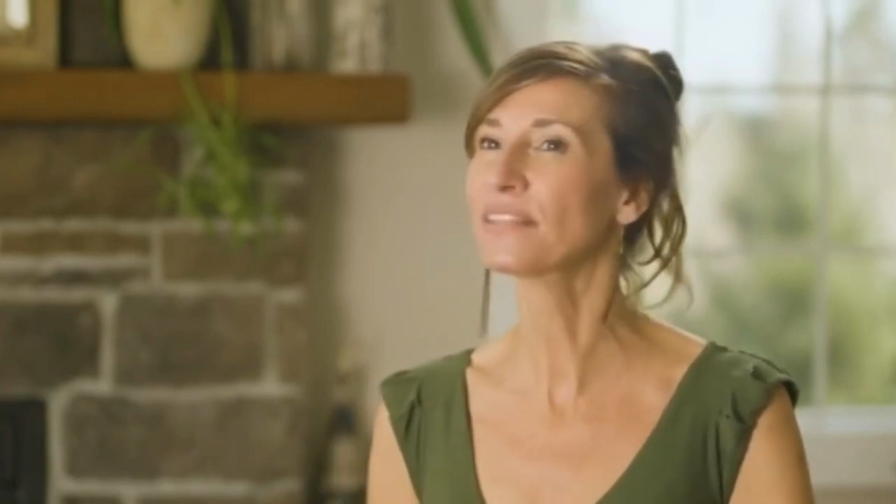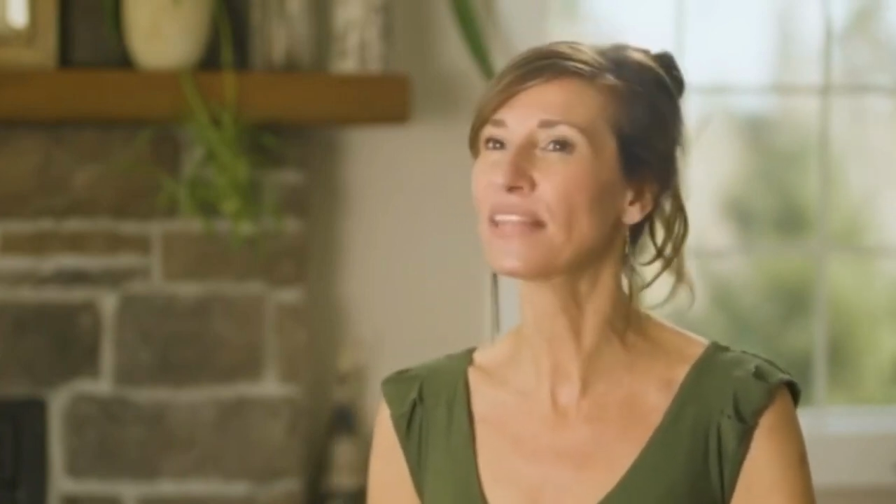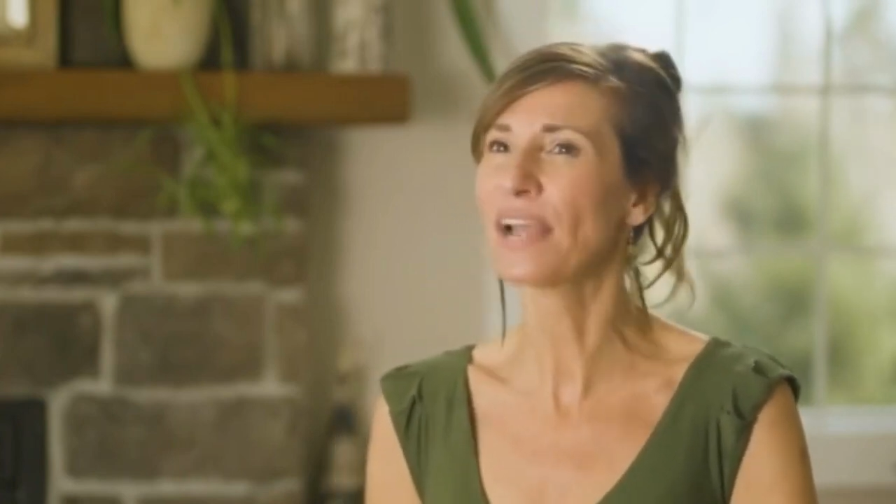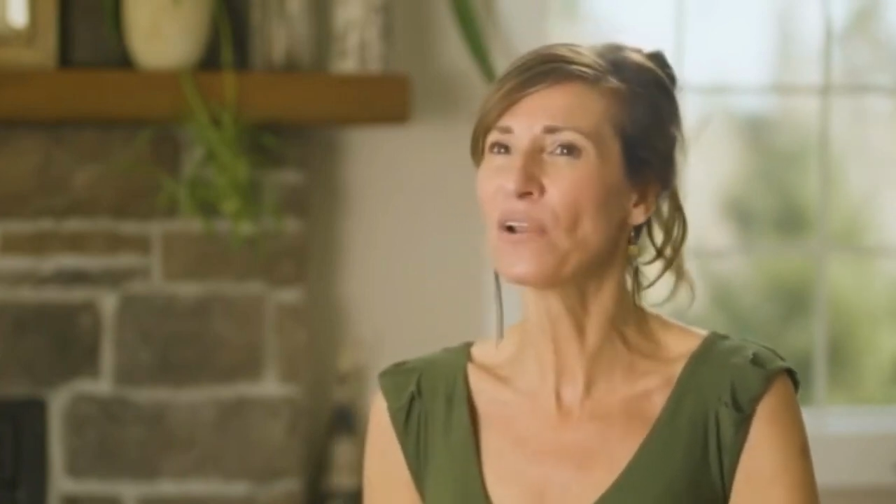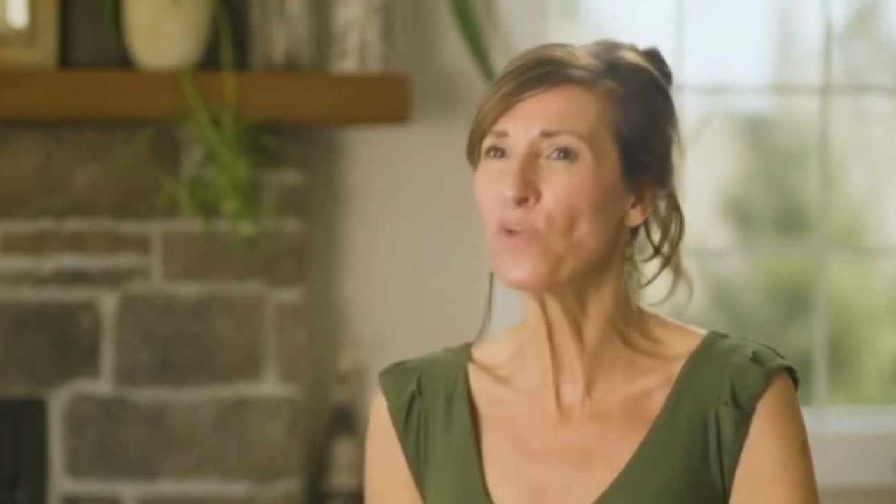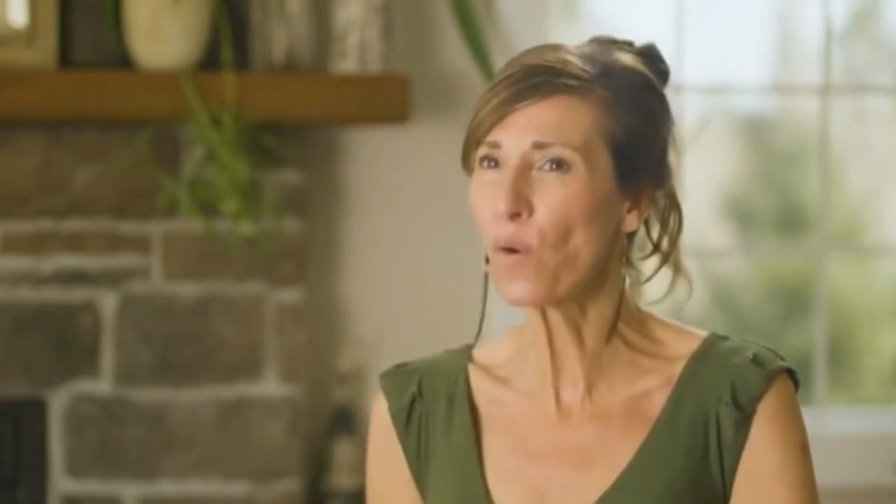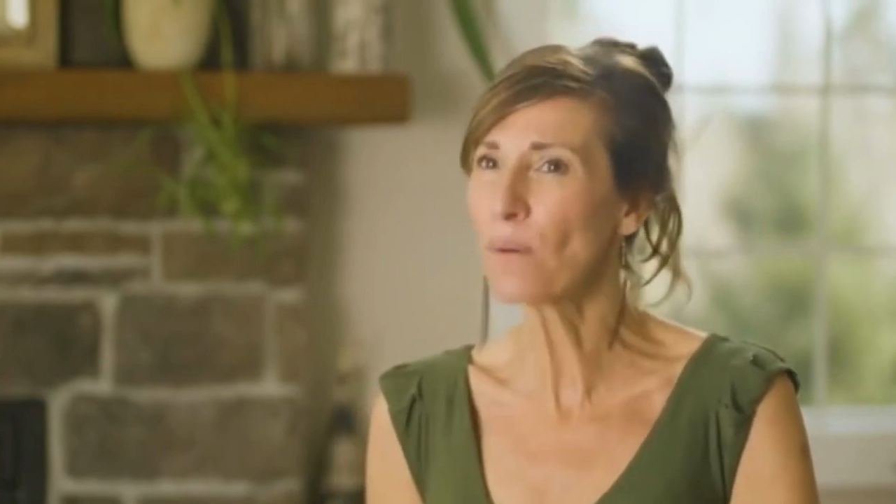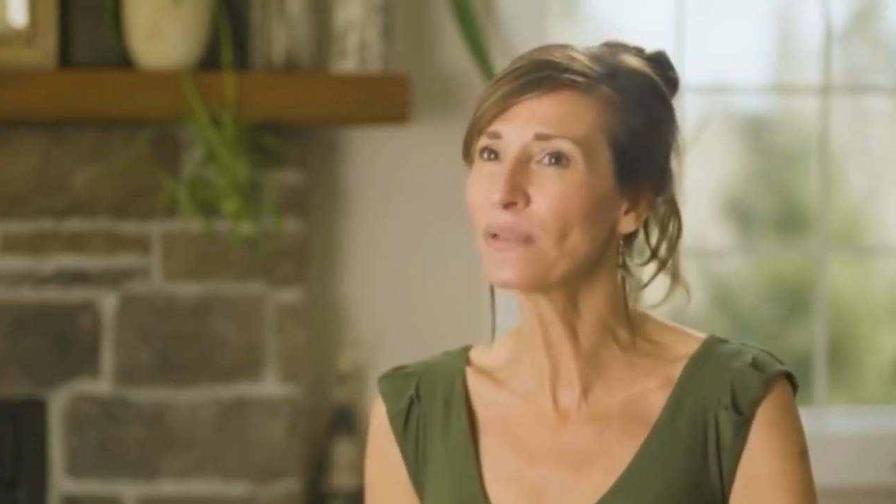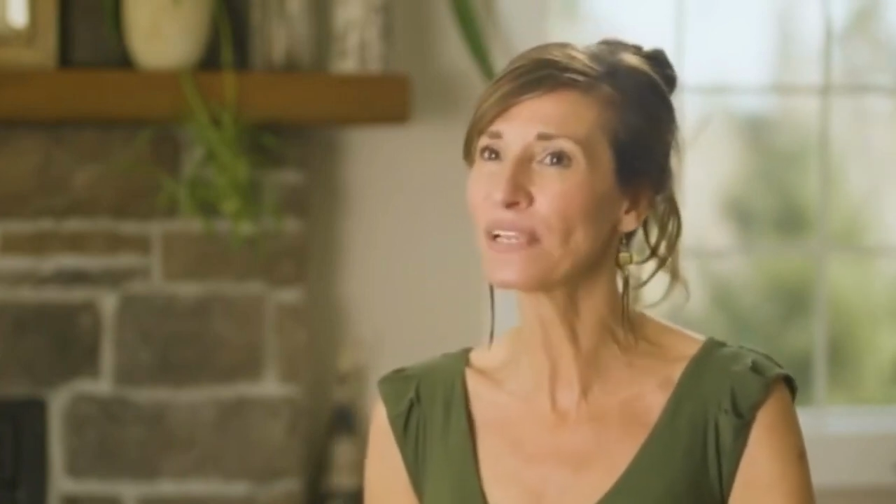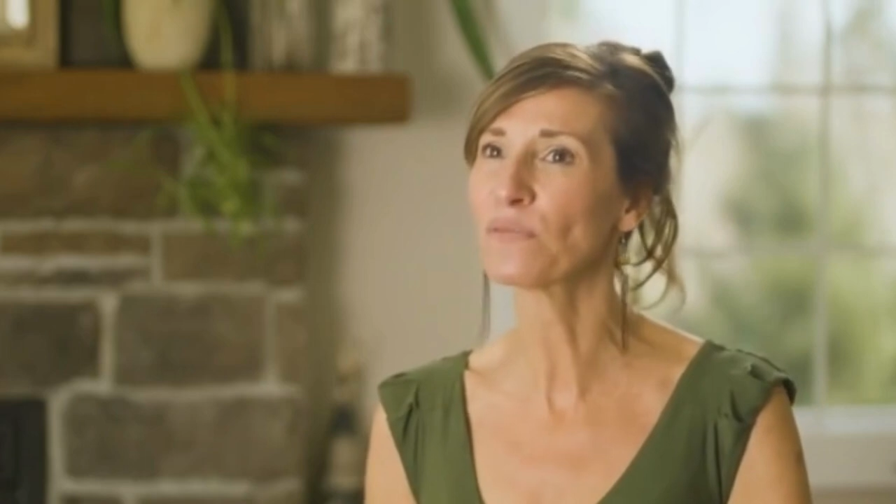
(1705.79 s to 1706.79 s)
that I
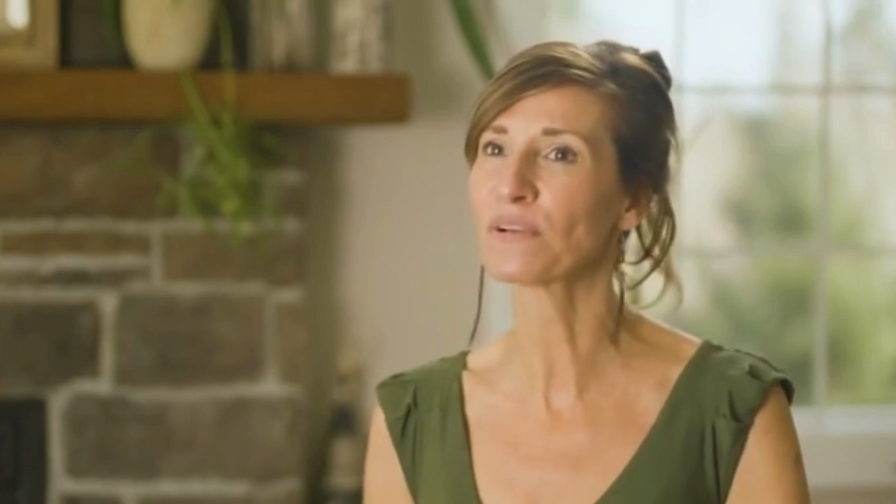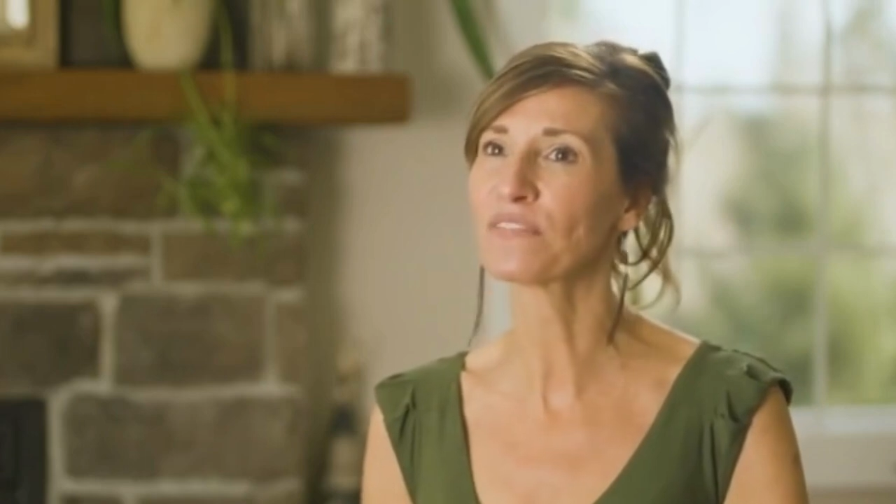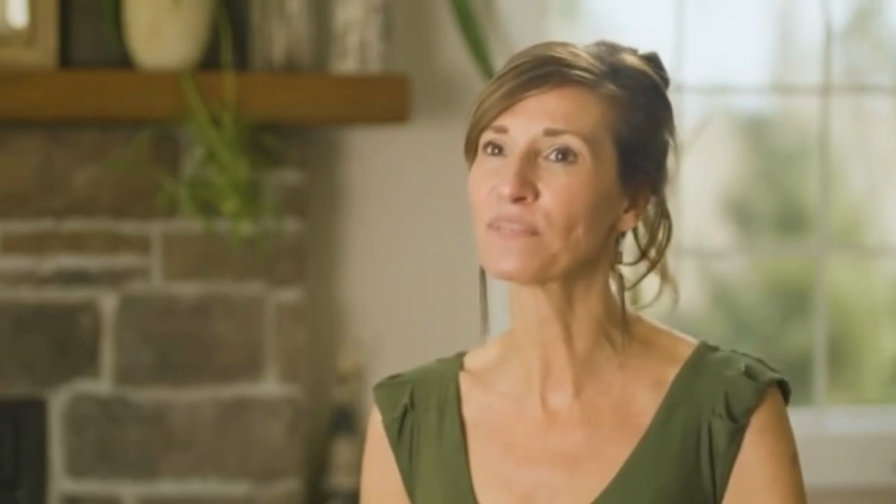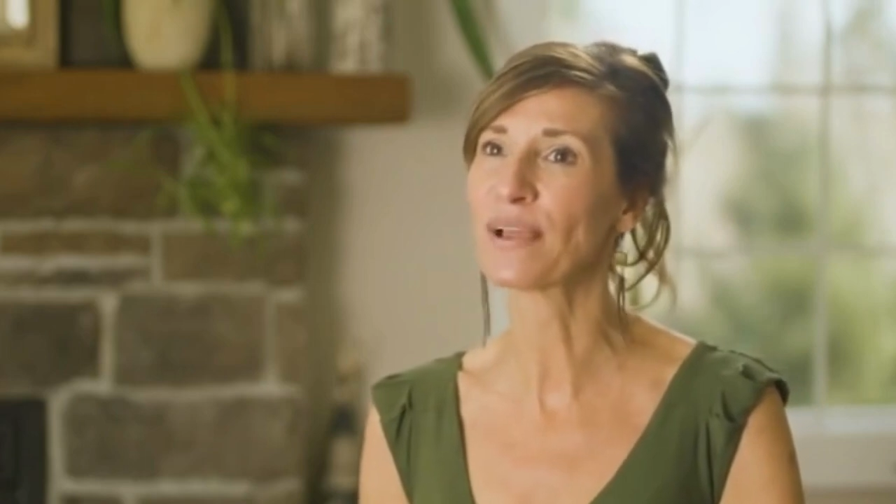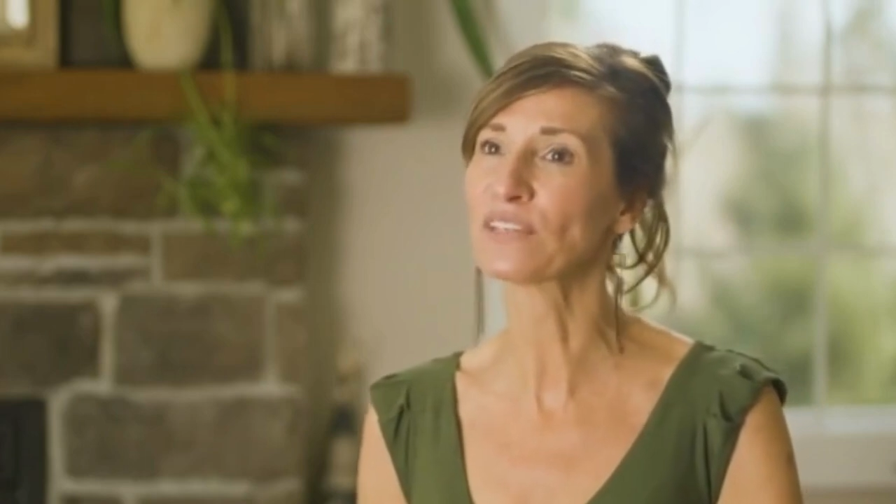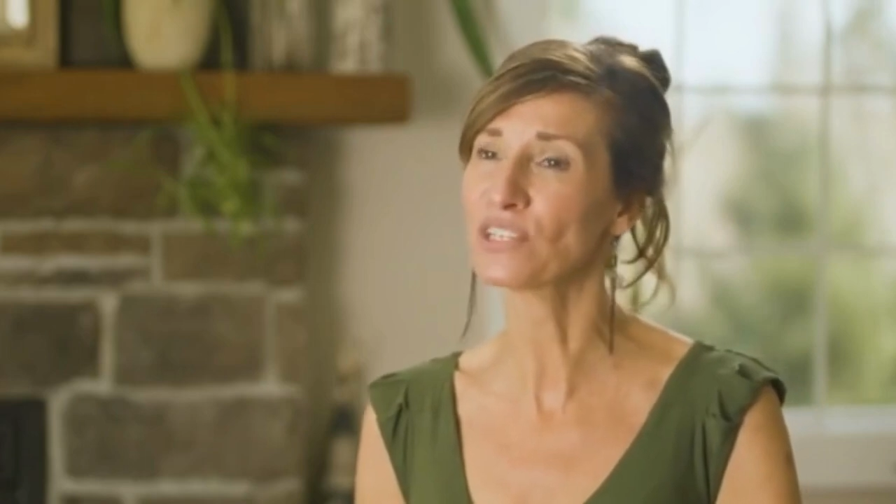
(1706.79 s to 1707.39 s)
normally would have spent